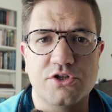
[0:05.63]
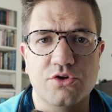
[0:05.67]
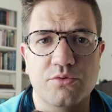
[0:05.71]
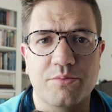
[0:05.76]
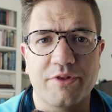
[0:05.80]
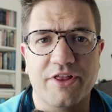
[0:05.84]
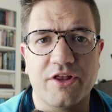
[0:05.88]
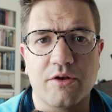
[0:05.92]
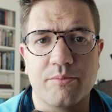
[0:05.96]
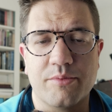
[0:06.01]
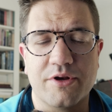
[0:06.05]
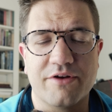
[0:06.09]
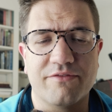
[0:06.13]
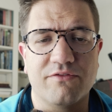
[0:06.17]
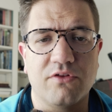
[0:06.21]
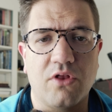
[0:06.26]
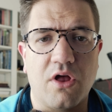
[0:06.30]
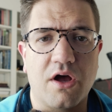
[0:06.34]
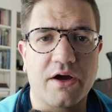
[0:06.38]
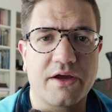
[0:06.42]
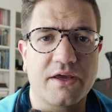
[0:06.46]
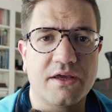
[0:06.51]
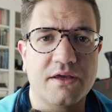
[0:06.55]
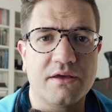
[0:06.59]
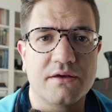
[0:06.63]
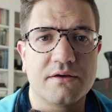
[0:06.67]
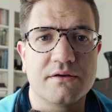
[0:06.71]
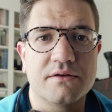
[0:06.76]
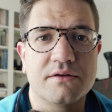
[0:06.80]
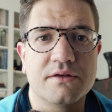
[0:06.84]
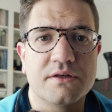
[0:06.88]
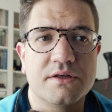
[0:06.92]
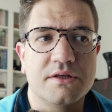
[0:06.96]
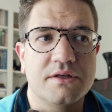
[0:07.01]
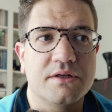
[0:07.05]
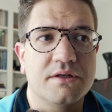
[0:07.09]
to do a little bit of vlogging.
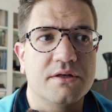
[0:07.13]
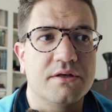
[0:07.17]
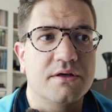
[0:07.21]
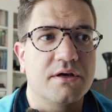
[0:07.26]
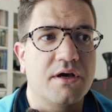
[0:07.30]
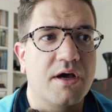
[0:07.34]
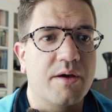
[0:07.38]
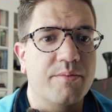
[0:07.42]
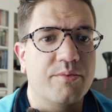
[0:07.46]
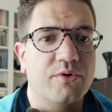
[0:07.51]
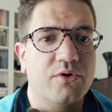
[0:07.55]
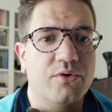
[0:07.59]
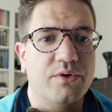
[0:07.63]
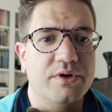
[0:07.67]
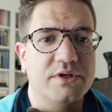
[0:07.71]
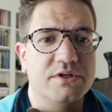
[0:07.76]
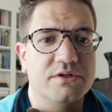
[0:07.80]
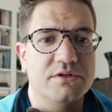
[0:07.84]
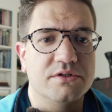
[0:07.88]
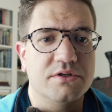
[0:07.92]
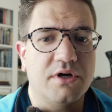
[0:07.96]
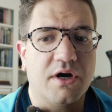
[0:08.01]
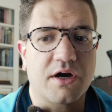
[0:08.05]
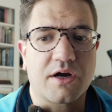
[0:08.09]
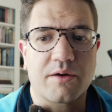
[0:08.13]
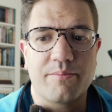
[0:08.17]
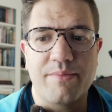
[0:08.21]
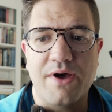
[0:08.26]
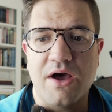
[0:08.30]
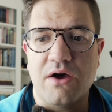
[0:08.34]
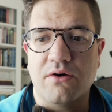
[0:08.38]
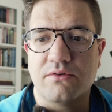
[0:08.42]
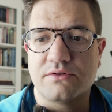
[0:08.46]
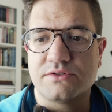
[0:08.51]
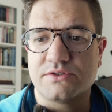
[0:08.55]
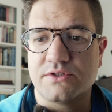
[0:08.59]
I'm going to talk
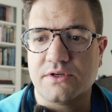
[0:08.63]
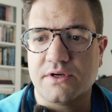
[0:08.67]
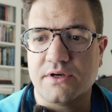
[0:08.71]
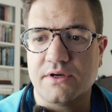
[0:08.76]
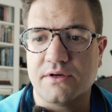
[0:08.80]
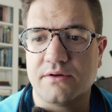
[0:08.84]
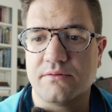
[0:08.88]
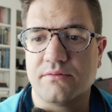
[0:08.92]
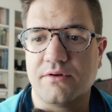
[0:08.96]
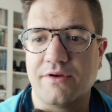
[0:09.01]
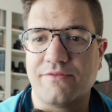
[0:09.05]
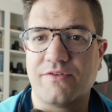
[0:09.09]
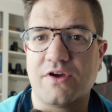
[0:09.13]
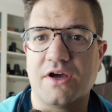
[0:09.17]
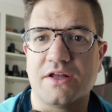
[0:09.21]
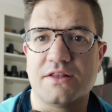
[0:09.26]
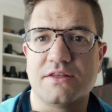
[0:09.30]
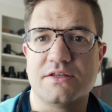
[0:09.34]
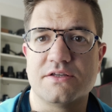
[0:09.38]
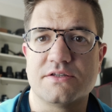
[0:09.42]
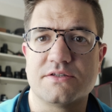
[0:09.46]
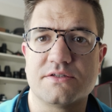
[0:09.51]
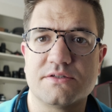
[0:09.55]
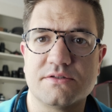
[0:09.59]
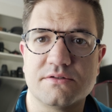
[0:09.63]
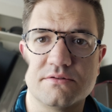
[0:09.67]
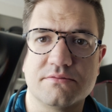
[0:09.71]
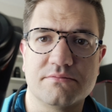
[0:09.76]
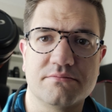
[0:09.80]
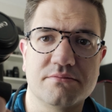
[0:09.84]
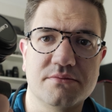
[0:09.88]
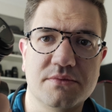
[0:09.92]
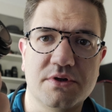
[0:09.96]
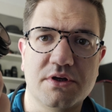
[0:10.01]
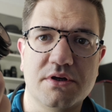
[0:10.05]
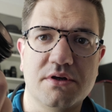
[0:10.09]
about, I've got this
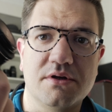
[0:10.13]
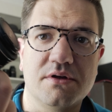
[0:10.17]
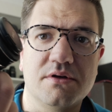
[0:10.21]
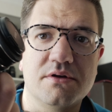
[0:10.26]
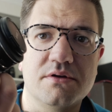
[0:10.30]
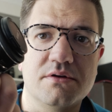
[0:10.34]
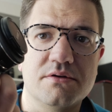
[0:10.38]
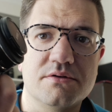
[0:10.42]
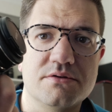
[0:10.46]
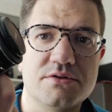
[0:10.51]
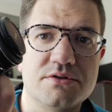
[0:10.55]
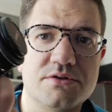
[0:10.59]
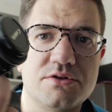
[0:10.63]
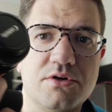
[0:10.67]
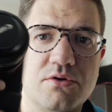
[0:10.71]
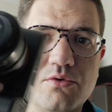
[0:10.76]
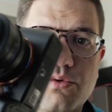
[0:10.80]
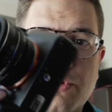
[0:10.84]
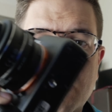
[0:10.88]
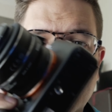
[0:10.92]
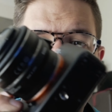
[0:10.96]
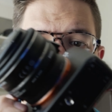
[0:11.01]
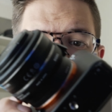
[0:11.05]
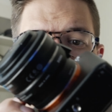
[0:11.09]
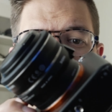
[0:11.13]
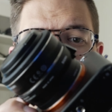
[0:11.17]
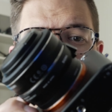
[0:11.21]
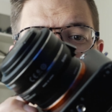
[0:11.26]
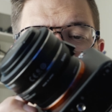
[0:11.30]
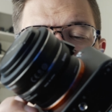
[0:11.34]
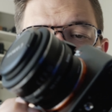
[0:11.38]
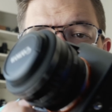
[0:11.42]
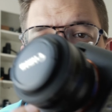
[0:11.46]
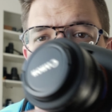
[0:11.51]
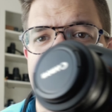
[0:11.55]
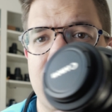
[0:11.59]
Sony
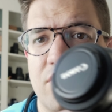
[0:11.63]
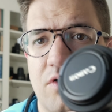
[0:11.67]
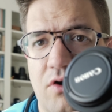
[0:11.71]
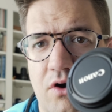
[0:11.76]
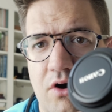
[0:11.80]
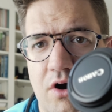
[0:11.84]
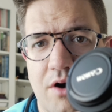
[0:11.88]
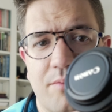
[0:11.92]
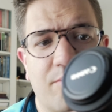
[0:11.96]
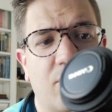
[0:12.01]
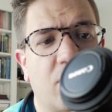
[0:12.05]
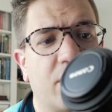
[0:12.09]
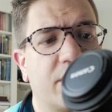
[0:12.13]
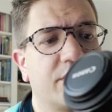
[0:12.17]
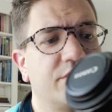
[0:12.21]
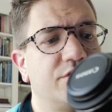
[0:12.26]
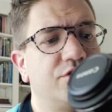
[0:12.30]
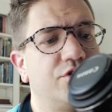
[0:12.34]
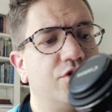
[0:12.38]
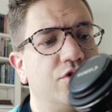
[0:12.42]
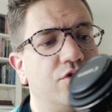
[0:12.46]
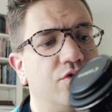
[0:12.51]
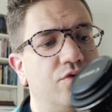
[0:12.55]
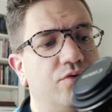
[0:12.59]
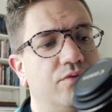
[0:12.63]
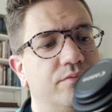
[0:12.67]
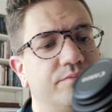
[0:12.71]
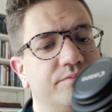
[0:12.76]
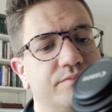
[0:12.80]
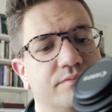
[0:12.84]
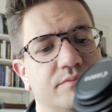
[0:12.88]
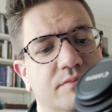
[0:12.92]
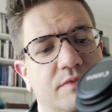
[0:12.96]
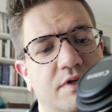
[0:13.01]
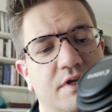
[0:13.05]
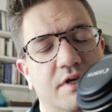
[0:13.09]
a7R Mark II.
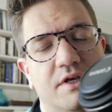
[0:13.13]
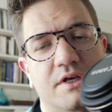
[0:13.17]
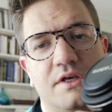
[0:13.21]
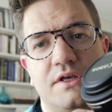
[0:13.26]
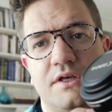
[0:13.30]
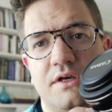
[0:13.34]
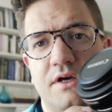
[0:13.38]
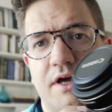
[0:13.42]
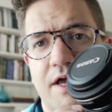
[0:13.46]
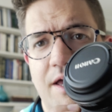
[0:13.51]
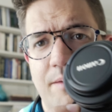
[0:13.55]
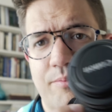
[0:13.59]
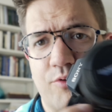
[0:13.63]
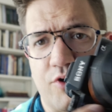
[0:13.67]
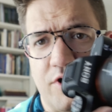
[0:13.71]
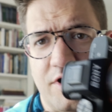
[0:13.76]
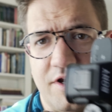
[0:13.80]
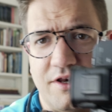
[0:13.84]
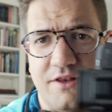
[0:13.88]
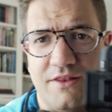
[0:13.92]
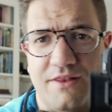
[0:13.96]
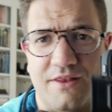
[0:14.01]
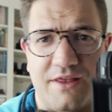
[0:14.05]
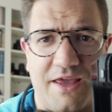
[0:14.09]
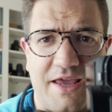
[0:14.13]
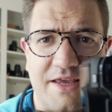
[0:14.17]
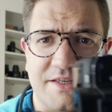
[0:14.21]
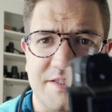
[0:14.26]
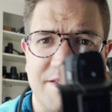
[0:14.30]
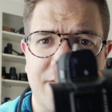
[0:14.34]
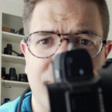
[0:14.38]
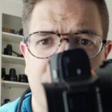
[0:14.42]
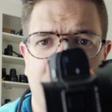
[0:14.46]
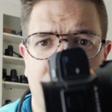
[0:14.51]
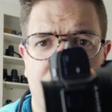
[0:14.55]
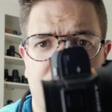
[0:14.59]
I upgraded to the
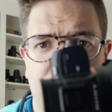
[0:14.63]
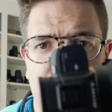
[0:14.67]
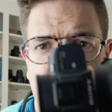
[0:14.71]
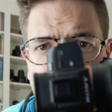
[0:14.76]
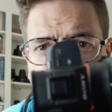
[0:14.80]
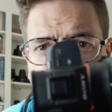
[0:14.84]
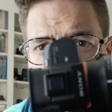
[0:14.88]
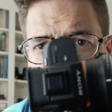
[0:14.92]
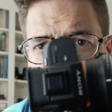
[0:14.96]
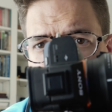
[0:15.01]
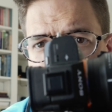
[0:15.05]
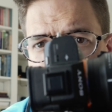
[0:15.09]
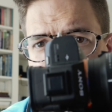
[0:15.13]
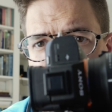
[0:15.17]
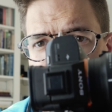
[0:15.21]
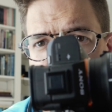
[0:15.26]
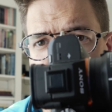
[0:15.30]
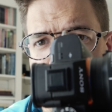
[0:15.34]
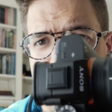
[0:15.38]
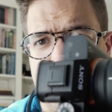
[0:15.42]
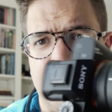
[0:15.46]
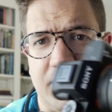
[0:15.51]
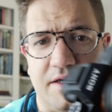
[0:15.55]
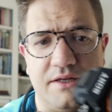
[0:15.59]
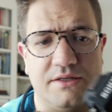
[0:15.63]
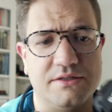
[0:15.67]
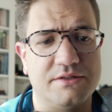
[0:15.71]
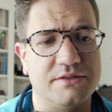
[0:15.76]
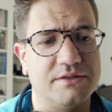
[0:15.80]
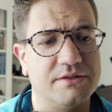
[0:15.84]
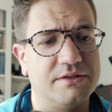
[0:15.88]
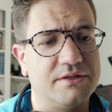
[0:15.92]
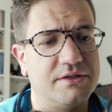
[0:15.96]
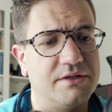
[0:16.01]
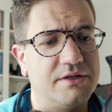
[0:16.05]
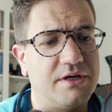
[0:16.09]
a7 III, and
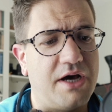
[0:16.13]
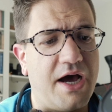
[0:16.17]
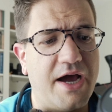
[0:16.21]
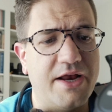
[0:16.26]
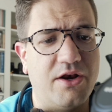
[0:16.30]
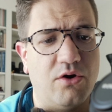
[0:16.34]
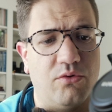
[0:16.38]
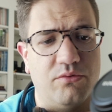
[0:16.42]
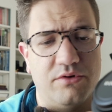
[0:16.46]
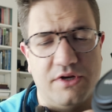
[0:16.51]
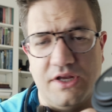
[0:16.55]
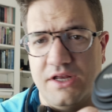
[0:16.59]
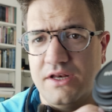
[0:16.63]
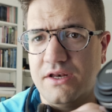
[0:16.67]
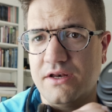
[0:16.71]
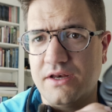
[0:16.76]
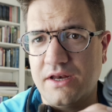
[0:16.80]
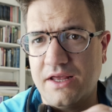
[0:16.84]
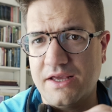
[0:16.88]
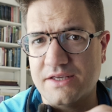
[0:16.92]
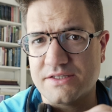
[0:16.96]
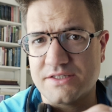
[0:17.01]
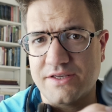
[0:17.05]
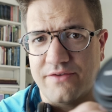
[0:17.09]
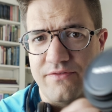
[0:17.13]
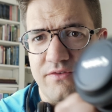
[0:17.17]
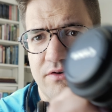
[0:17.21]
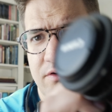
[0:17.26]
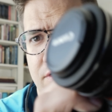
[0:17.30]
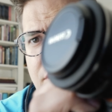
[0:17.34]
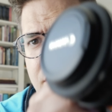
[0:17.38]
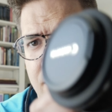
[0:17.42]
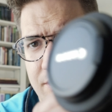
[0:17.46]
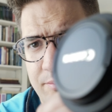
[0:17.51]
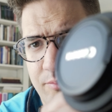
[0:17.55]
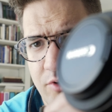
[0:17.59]
I don't need an a7R